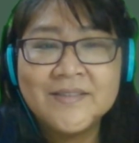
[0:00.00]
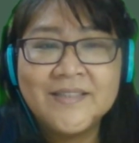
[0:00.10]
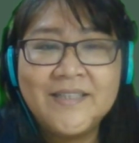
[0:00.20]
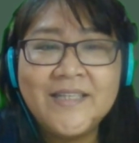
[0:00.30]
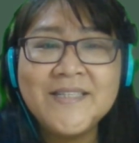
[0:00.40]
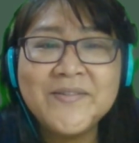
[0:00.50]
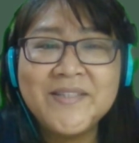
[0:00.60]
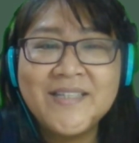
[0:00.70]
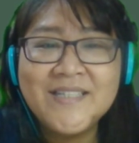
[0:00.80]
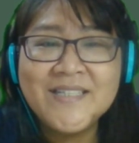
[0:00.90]
Dear
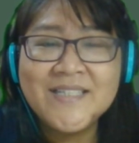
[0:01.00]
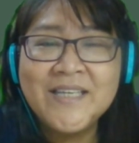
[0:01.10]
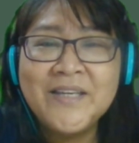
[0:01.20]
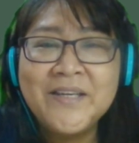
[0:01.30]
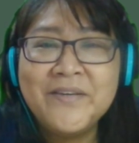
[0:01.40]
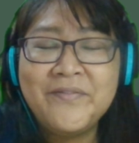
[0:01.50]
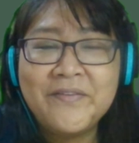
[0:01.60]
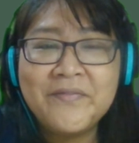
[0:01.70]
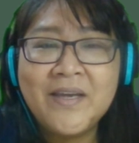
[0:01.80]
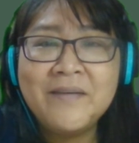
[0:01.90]
students, we
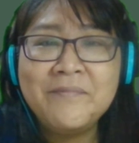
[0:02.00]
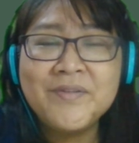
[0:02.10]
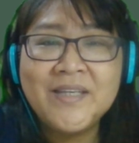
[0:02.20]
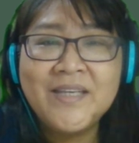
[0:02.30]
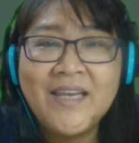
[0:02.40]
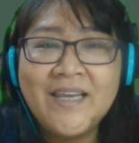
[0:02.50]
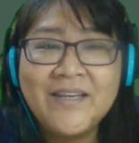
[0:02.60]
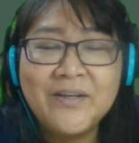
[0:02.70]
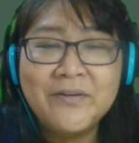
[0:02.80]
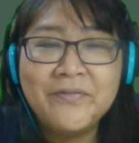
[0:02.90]
have come to the
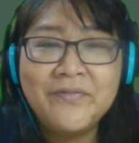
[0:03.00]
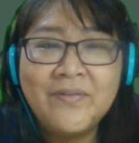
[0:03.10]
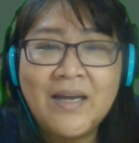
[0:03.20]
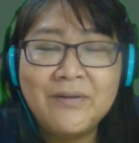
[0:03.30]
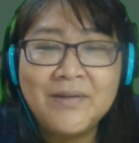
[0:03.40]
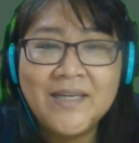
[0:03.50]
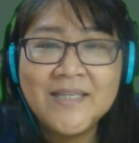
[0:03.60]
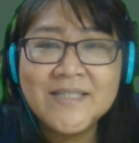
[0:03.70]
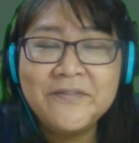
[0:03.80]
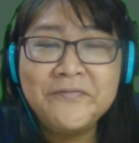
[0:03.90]
end of our
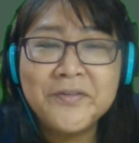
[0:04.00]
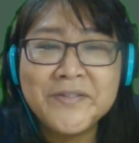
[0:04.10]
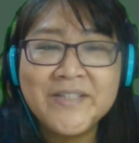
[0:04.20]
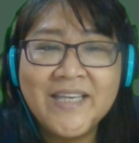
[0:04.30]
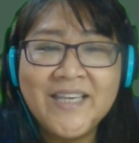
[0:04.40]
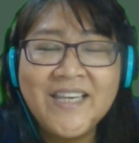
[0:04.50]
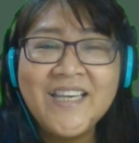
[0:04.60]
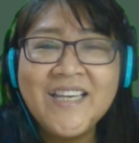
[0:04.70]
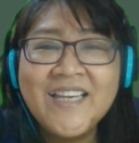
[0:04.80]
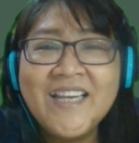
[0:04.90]
lesson for
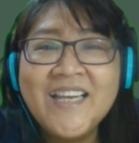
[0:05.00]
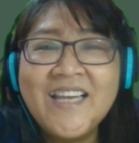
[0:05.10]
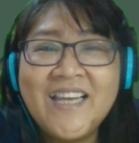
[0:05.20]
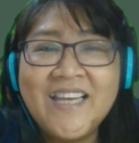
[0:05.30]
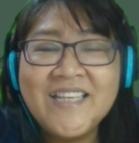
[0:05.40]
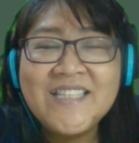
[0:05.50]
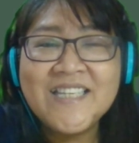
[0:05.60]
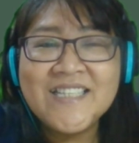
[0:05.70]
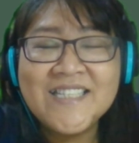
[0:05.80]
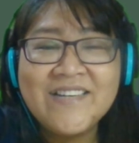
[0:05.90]
today. And
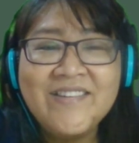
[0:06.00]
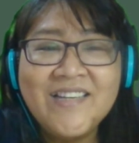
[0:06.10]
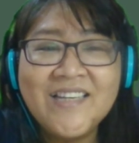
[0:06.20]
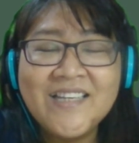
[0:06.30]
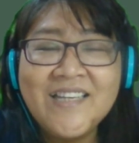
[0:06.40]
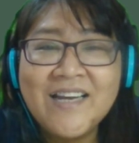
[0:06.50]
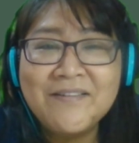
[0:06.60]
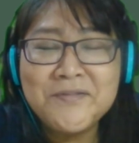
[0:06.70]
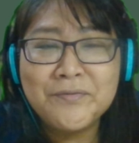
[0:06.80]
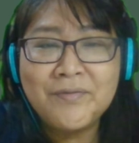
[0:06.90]
just now you learned
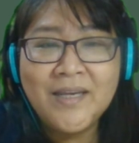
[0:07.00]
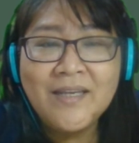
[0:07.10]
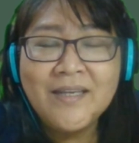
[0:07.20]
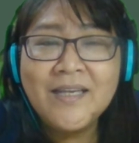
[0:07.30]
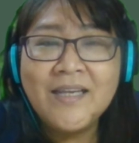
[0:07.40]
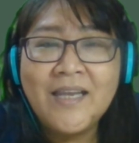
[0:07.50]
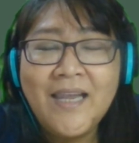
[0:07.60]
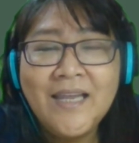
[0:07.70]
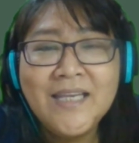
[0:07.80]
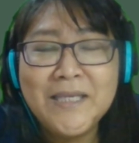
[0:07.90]
how to write
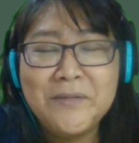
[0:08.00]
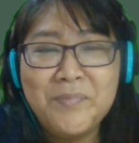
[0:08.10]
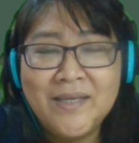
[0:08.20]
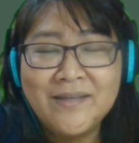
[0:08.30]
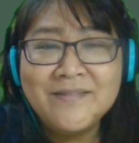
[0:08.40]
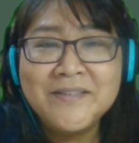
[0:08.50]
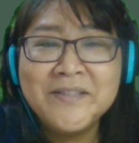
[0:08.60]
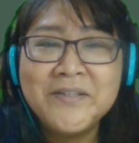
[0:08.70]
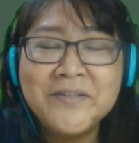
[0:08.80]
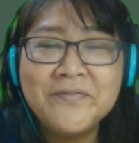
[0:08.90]
an email
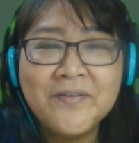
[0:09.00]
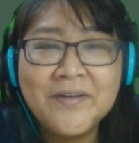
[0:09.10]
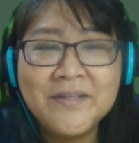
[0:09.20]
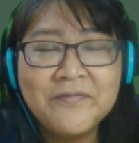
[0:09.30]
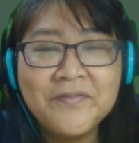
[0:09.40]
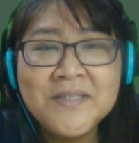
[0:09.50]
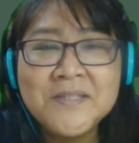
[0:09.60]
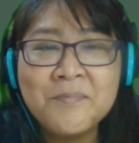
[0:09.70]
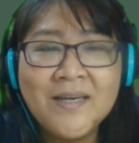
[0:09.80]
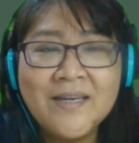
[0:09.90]
for the
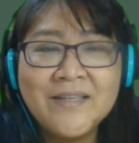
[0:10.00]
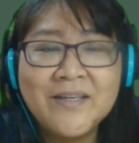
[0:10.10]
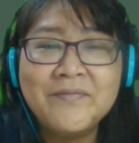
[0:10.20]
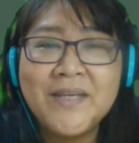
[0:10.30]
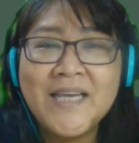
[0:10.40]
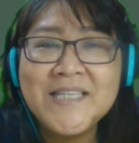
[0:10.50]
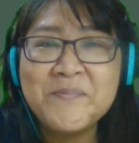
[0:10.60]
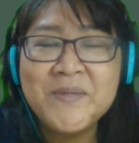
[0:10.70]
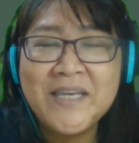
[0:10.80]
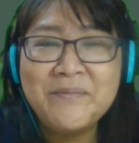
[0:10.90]
first part of the
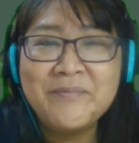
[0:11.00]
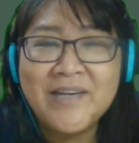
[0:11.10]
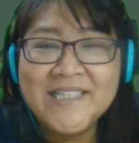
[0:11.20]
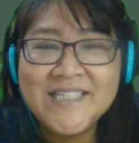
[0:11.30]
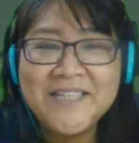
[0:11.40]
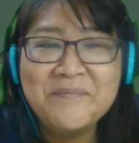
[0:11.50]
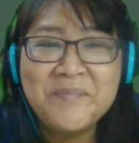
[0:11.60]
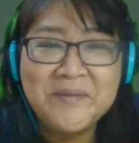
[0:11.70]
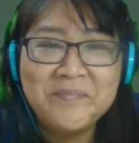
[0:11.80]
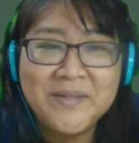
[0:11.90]
SPM writing
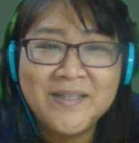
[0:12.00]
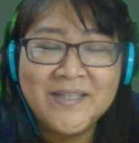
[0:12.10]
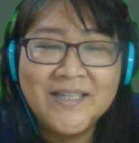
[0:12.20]
paper.